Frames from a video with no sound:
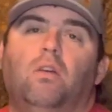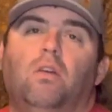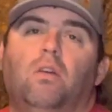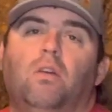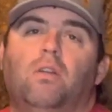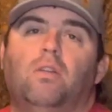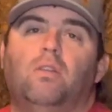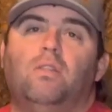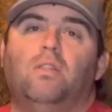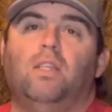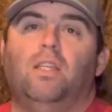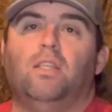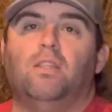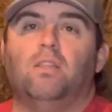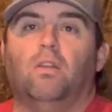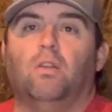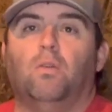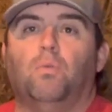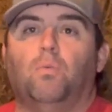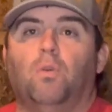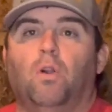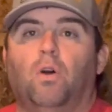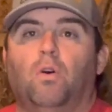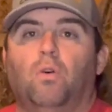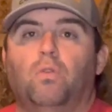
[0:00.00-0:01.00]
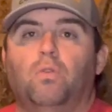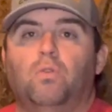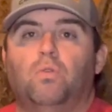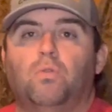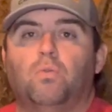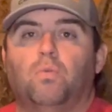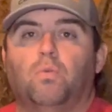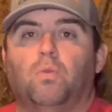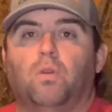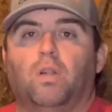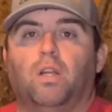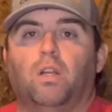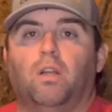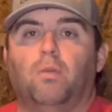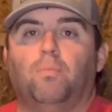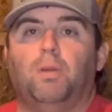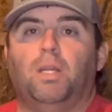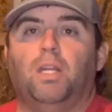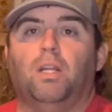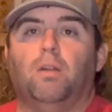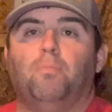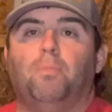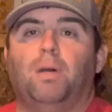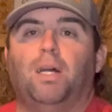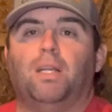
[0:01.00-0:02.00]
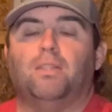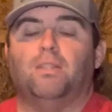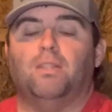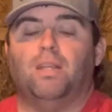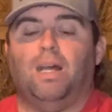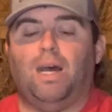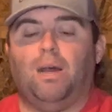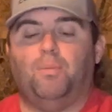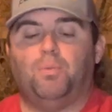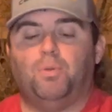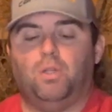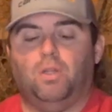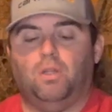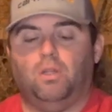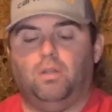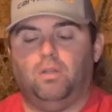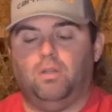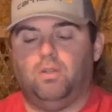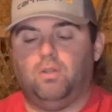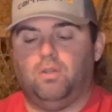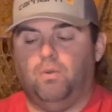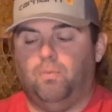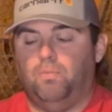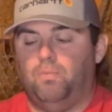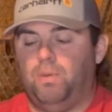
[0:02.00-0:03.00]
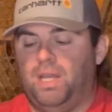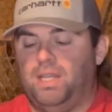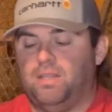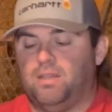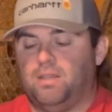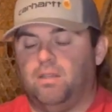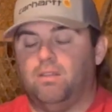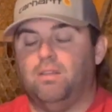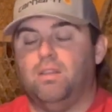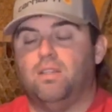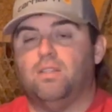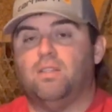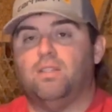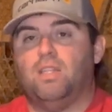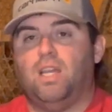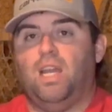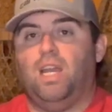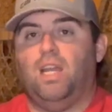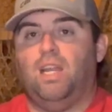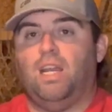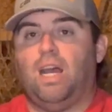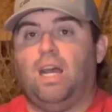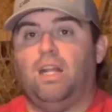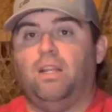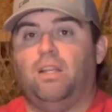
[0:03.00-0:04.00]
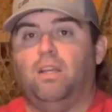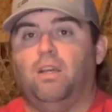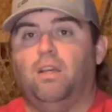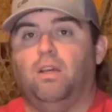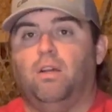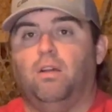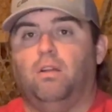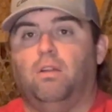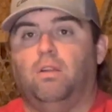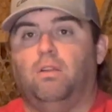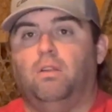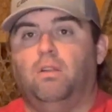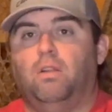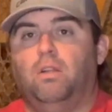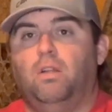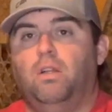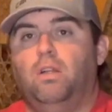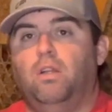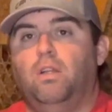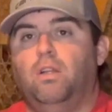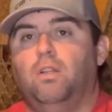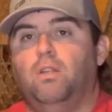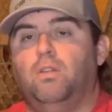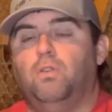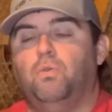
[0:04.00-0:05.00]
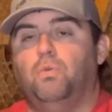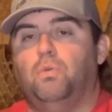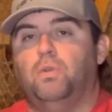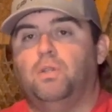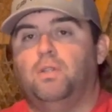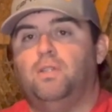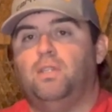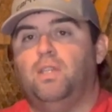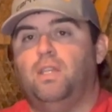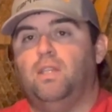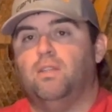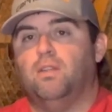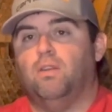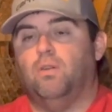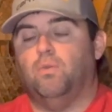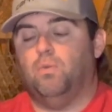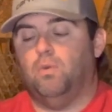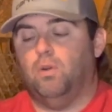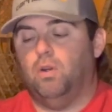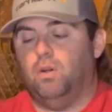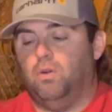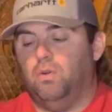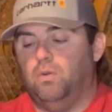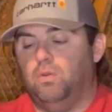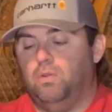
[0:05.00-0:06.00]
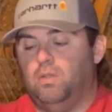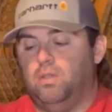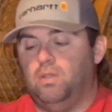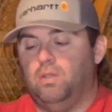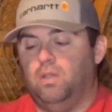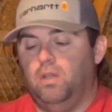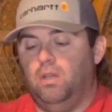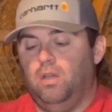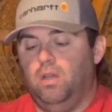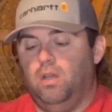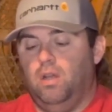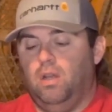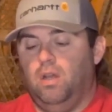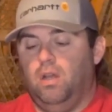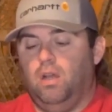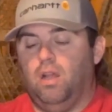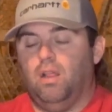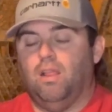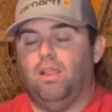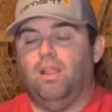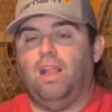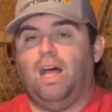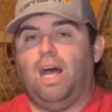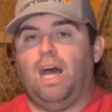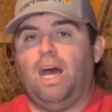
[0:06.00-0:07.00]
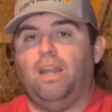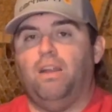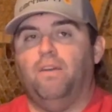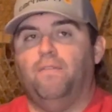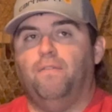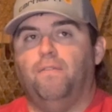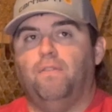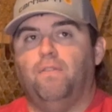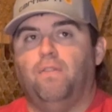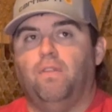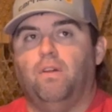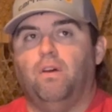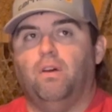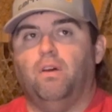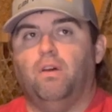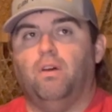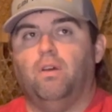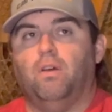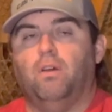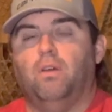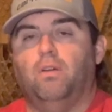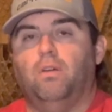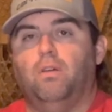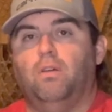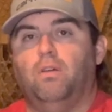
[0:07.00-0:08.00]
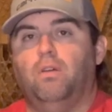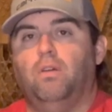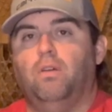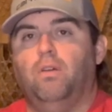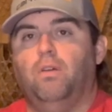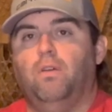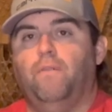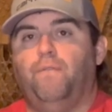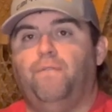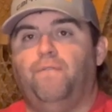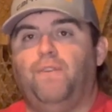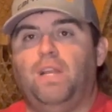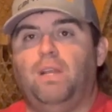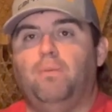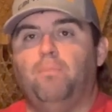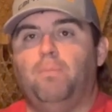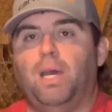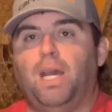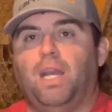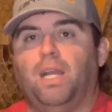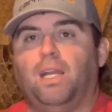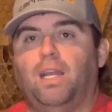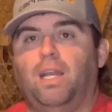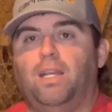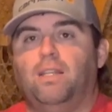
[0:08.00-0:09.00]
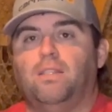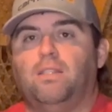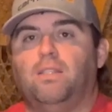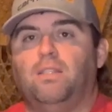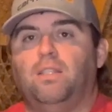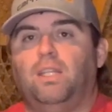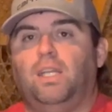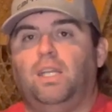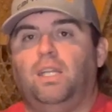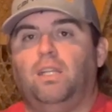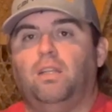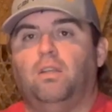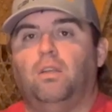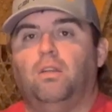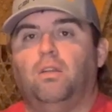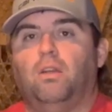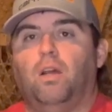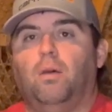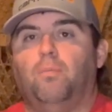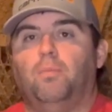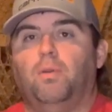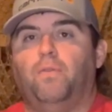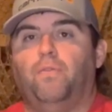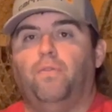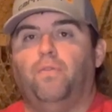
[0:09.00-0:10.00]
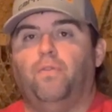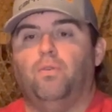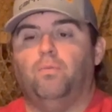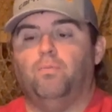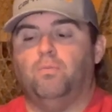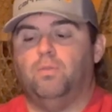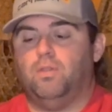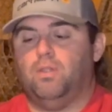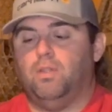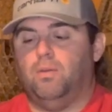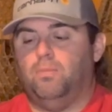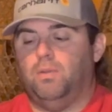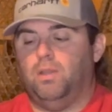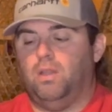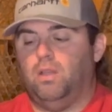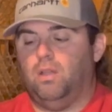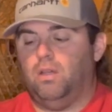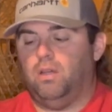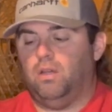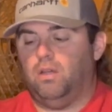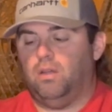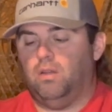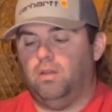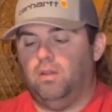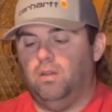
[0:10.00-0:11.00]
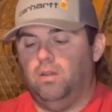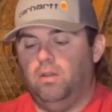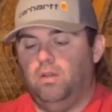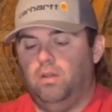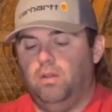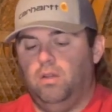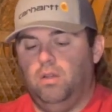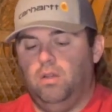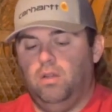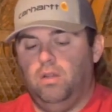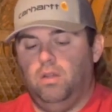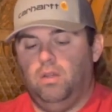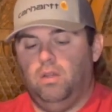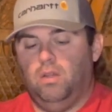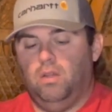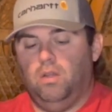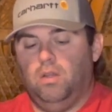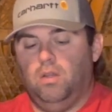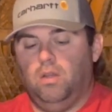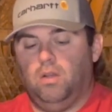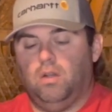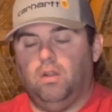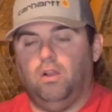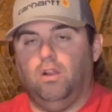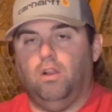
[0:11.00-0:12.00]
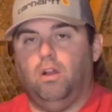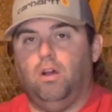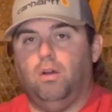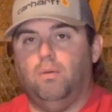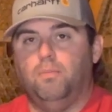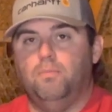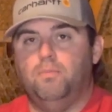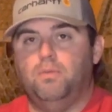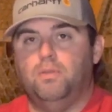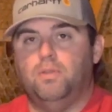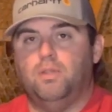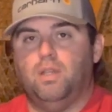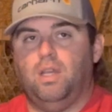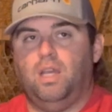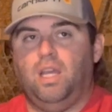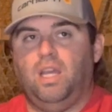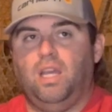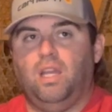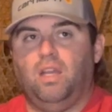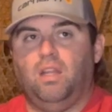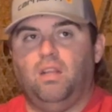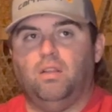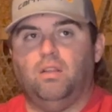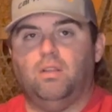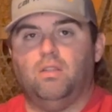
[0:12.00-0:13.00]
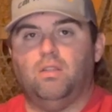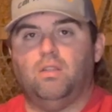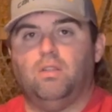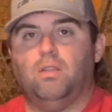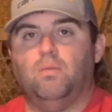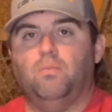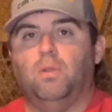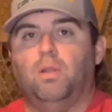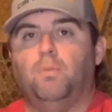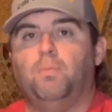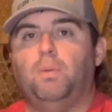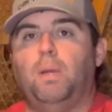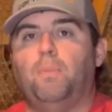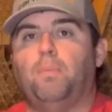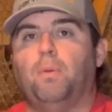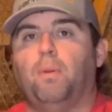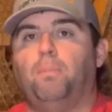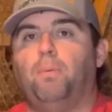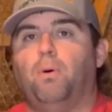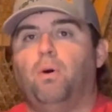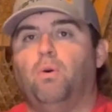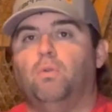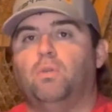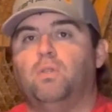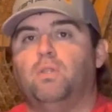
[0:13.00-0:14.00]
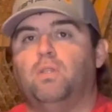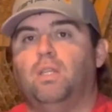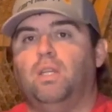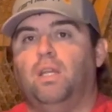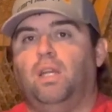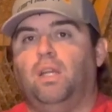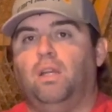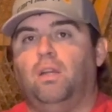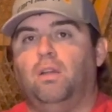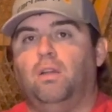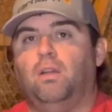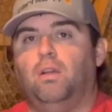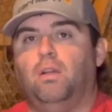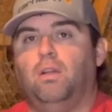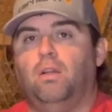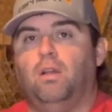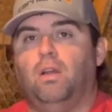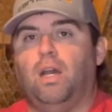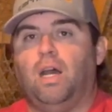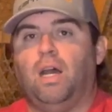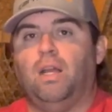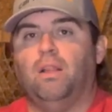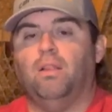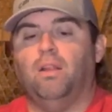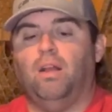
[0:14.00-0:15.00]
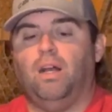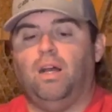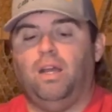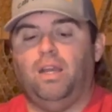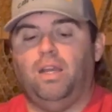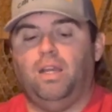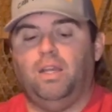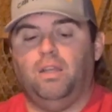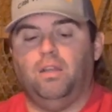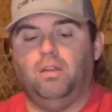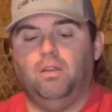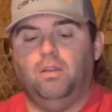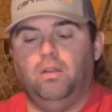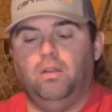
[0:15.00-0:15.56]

seasonal roads were going to be your best option. So basically staying on the hill, doing the seasonal roads. A lot of the feedback I seen coming from some of the clubs and some of the people posting online